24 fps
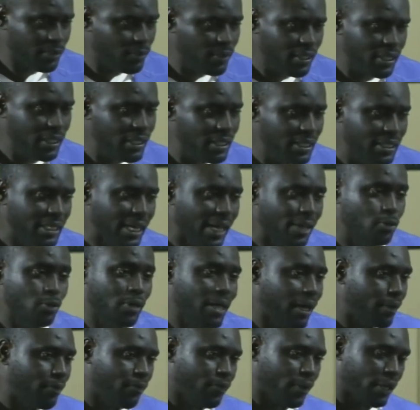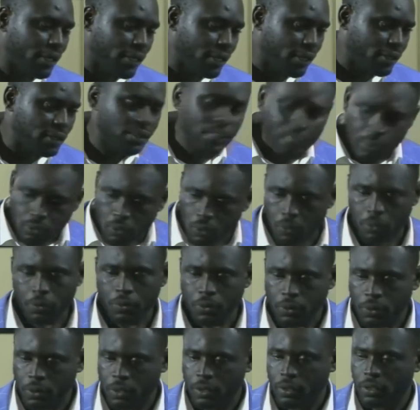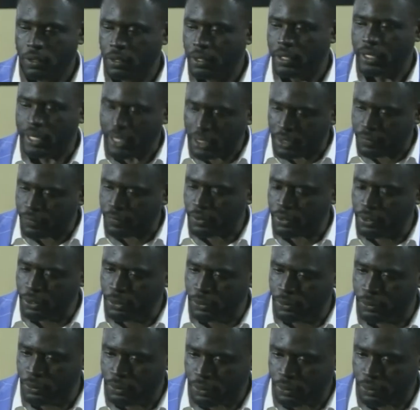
me didn't say I should come for another. He said, no, it's for you.